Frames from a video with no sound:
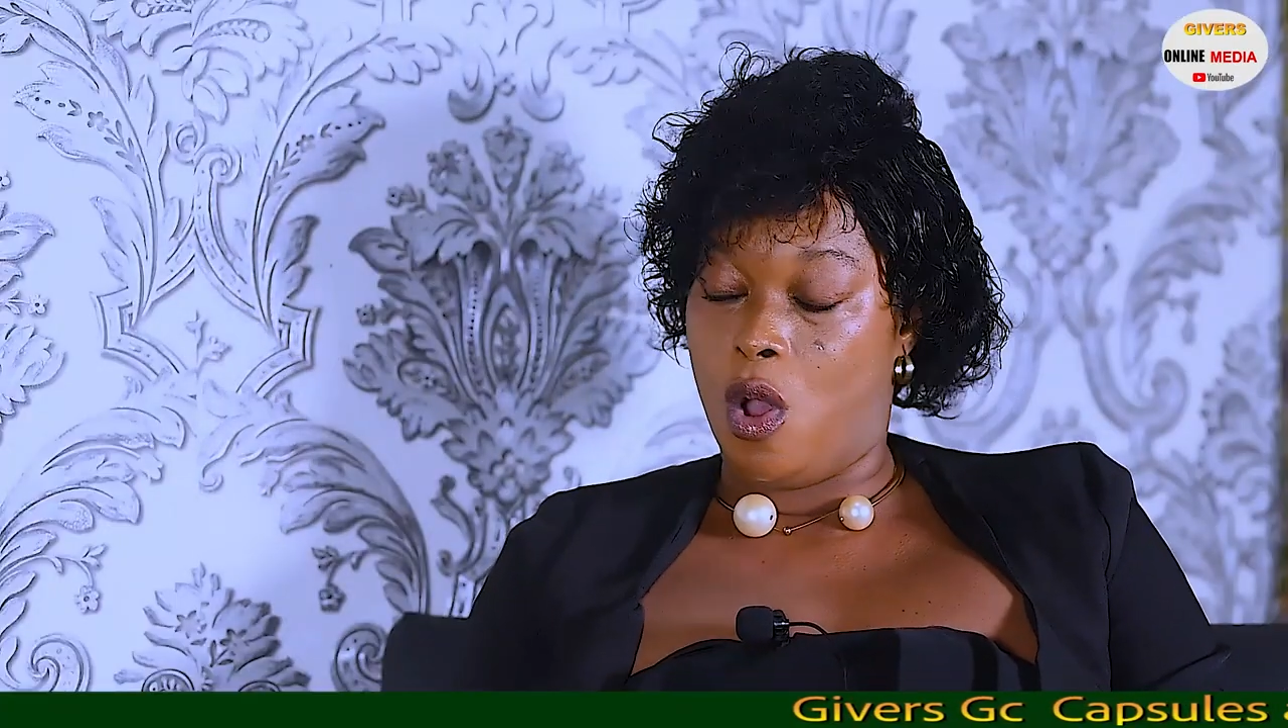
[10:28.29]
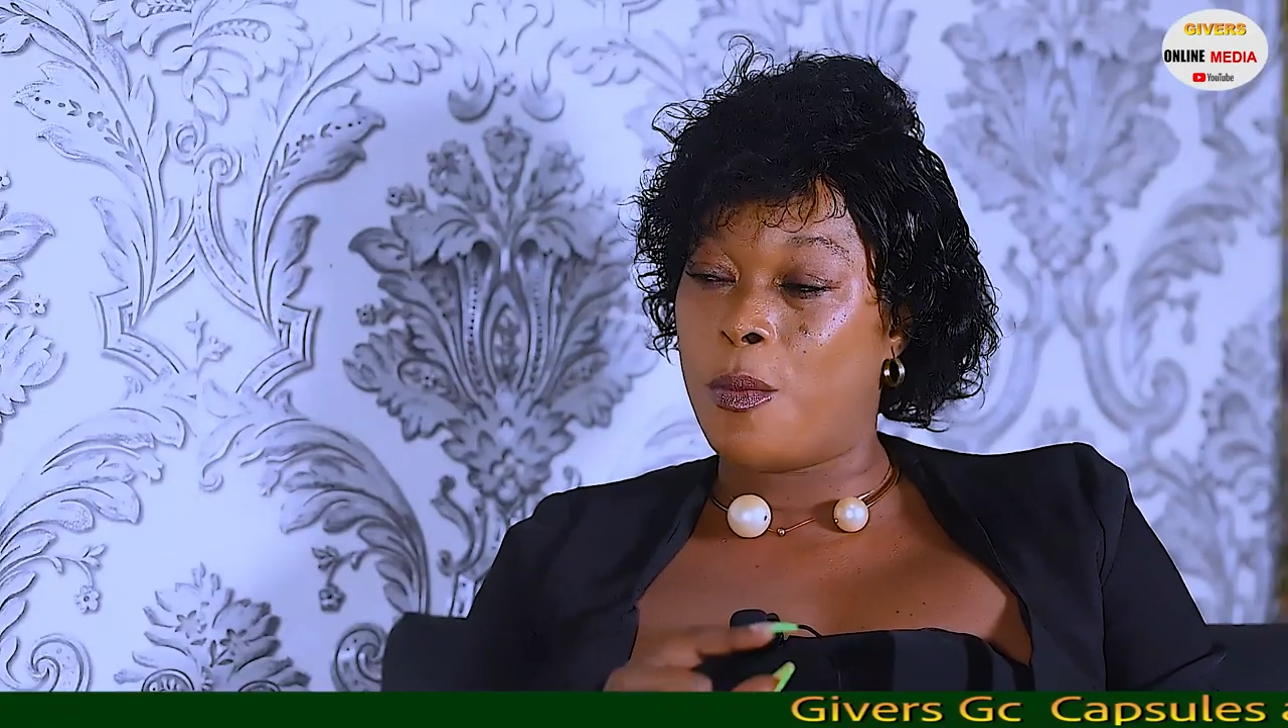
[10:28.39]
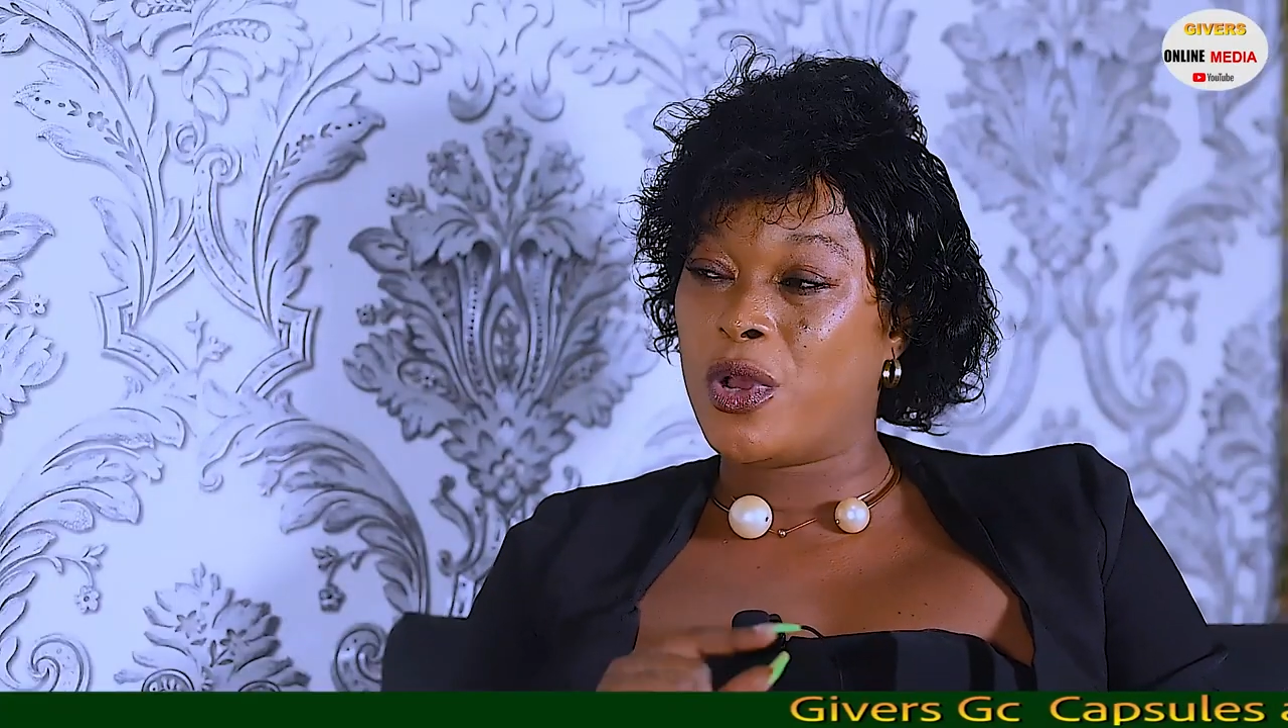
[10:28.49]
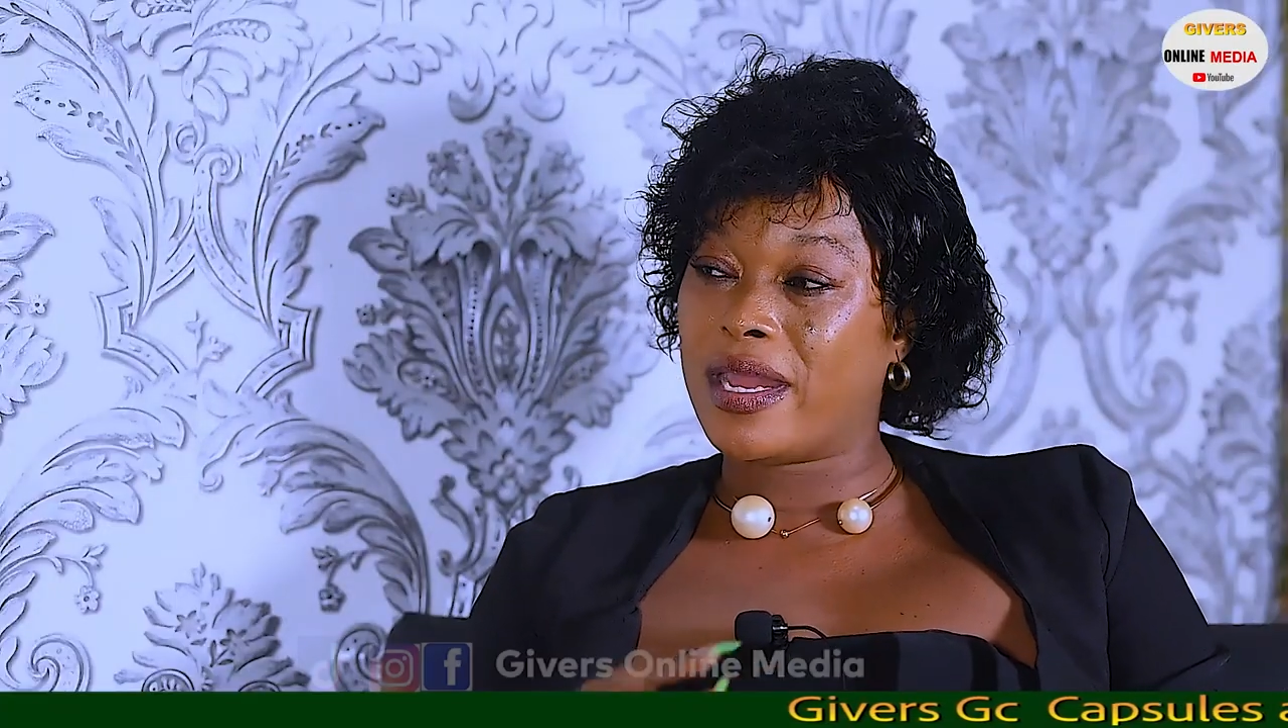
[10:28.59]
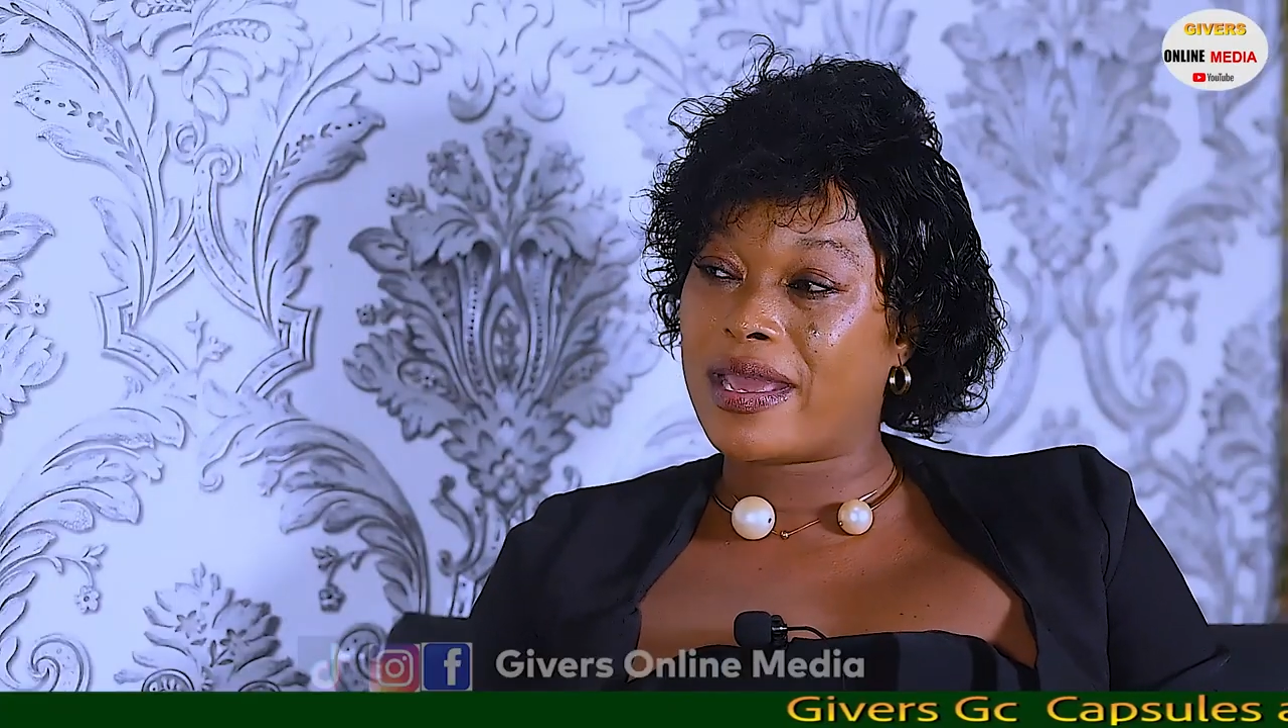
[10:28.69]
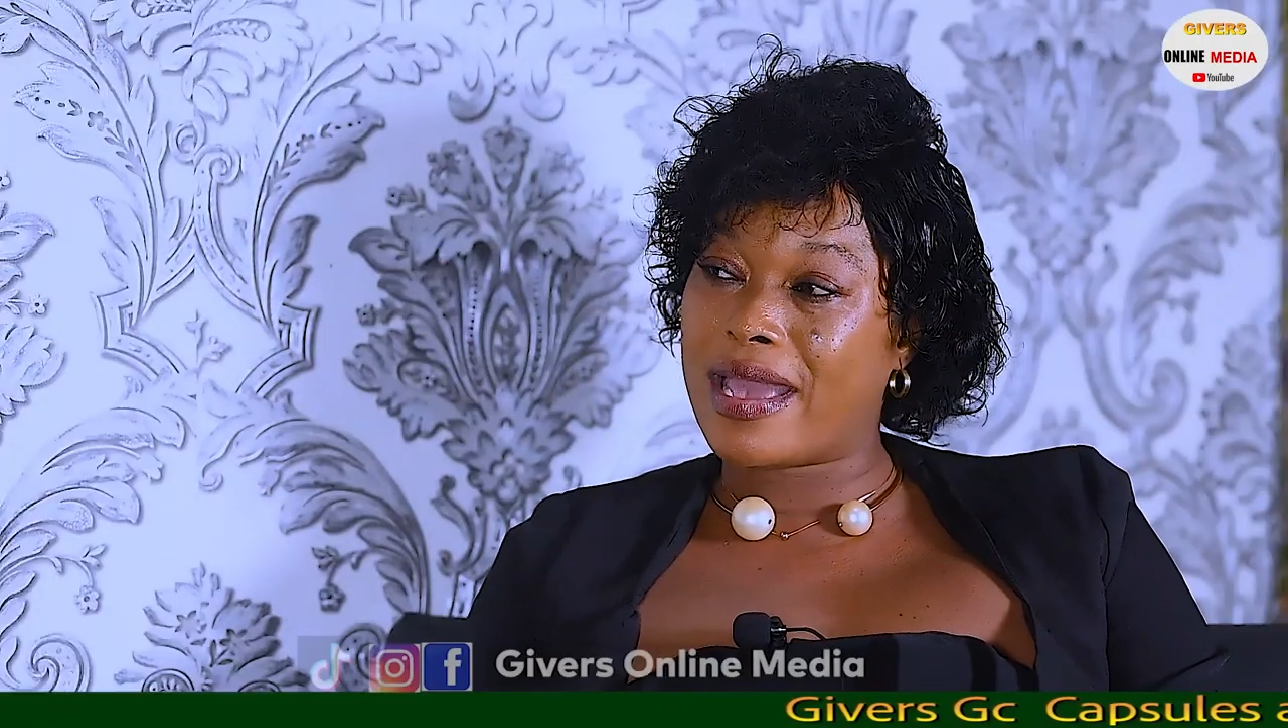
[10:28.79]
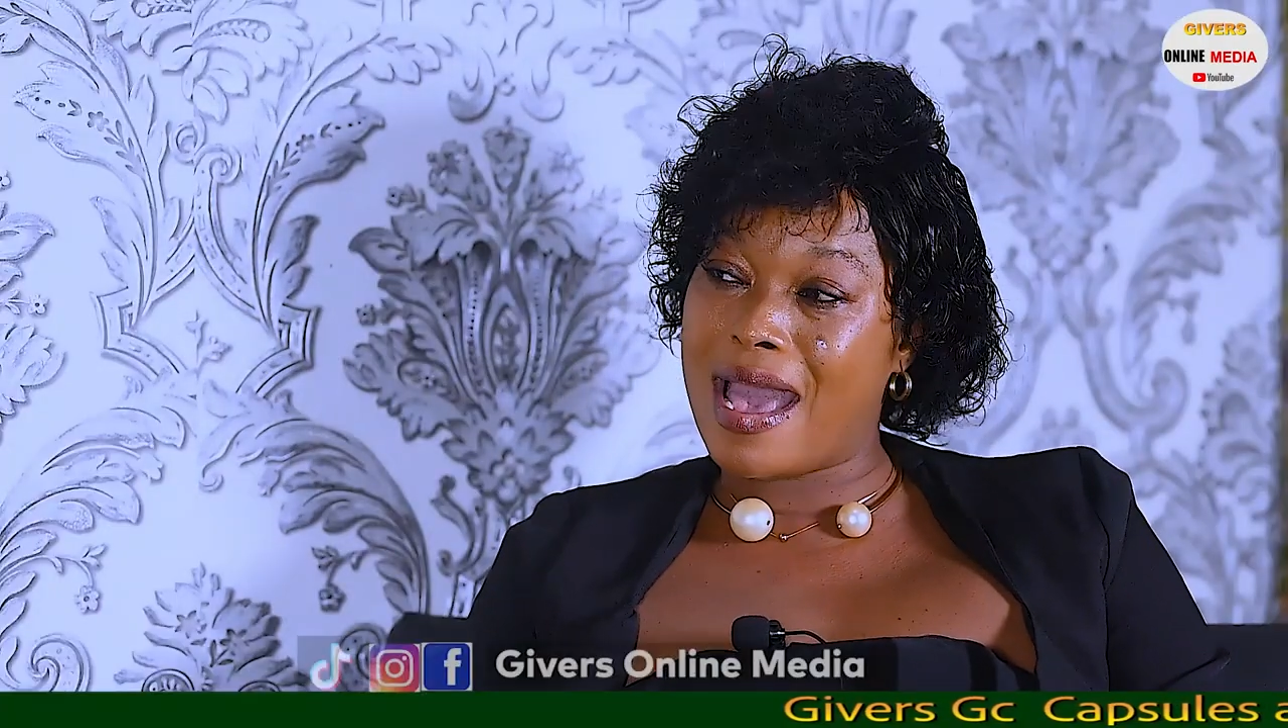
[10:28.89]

or money